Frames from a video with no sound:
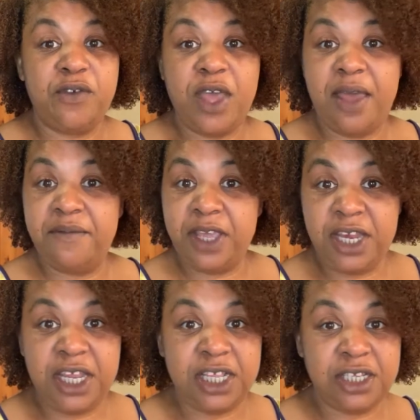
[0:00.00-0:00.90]
you have
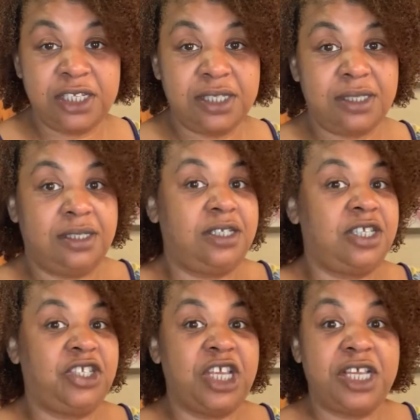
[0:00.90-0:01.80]
any
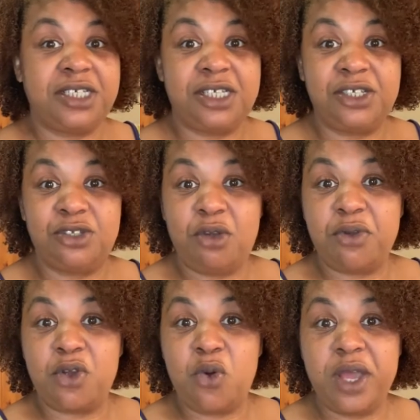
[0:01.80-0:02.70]
suggestions or
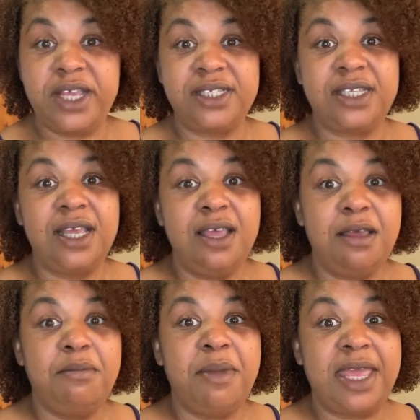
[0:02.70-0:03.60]
requests
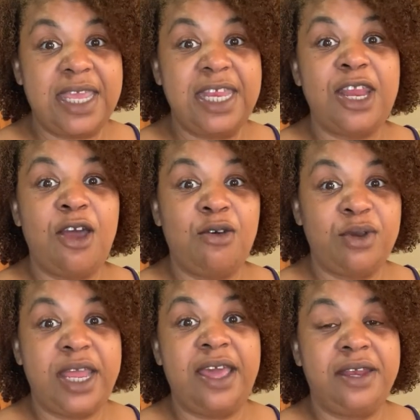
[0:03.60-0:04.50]
make it known
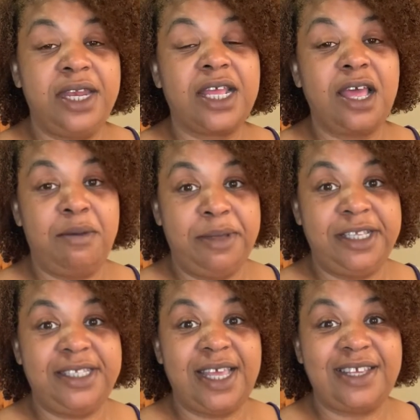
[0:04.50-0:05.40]
down in the
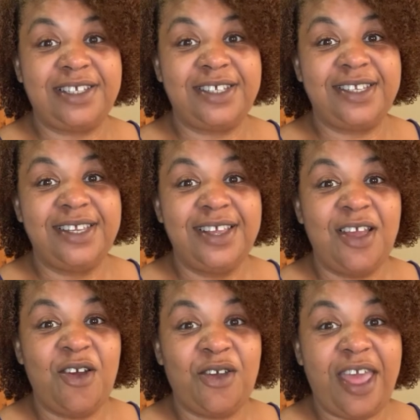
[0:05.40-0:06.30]
comment section
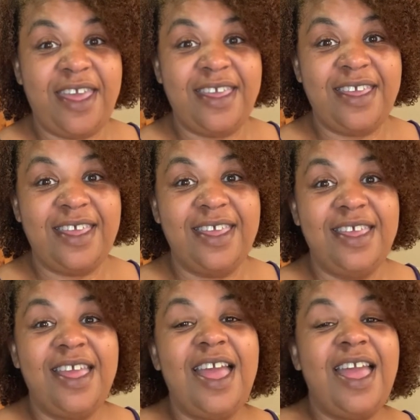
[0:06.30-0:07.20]
okay
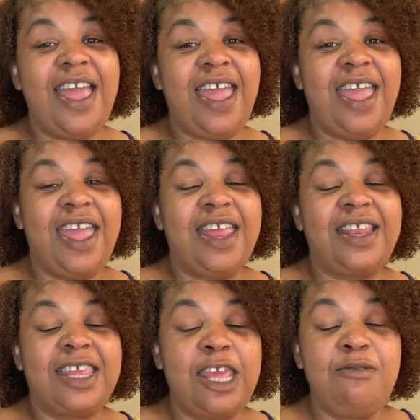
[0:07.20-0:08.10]

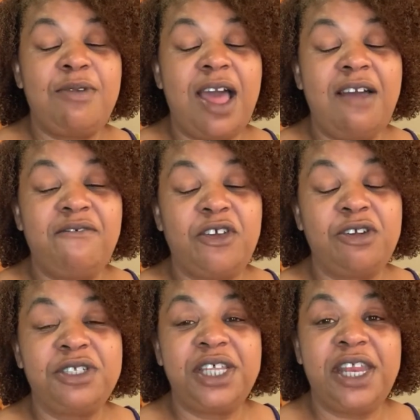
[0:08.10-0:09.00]
and keep God
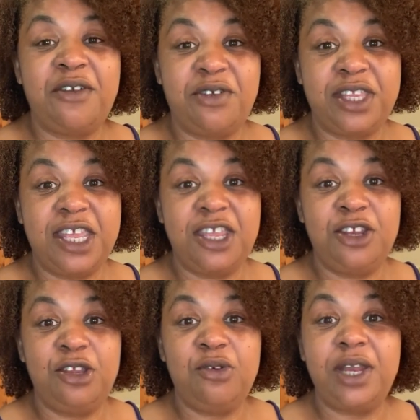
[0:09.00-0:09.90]
first in everything you
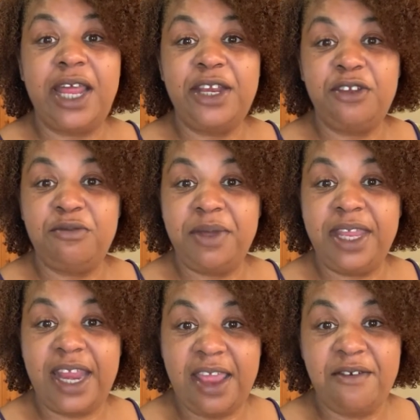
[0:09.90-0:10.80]
do, and I do
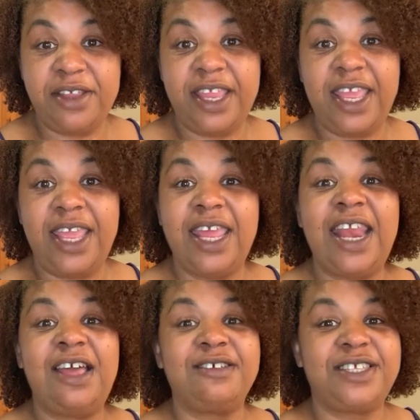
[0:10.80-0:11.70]
mean everything, and
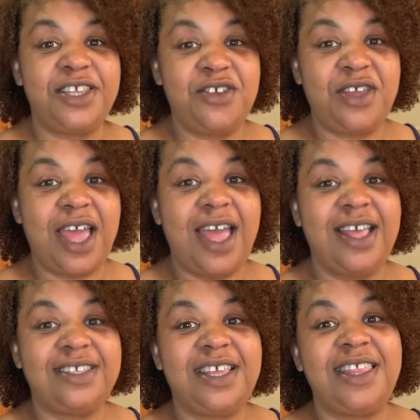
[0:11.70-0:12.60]
I'll see you
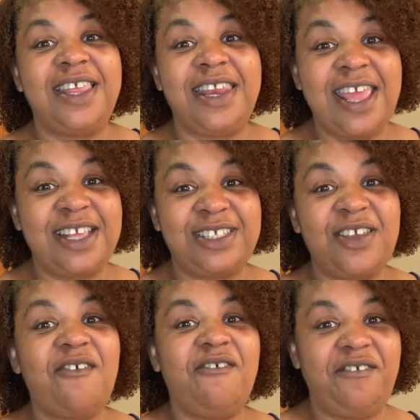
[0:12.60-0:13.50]
guys in the next
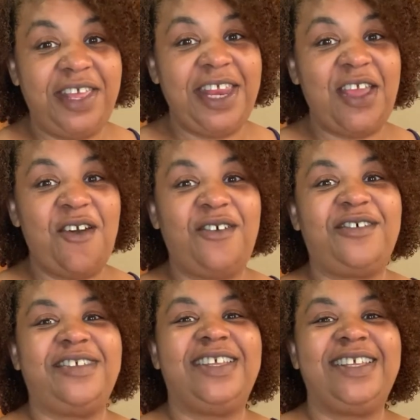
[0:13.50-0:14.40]
video.
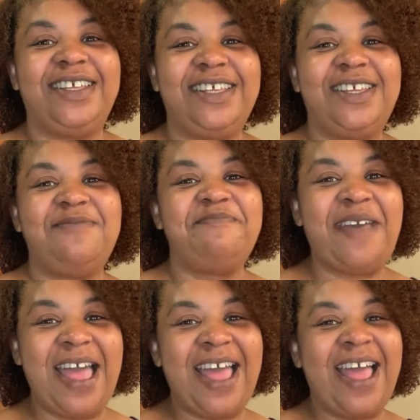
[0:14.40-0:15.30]

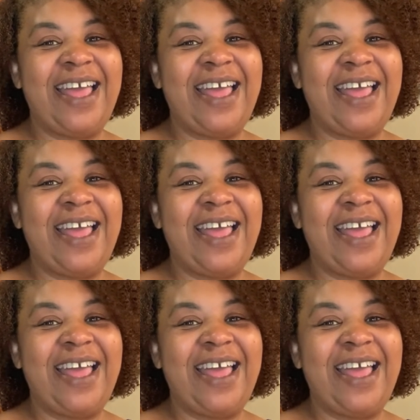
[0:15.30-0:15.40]
Bye.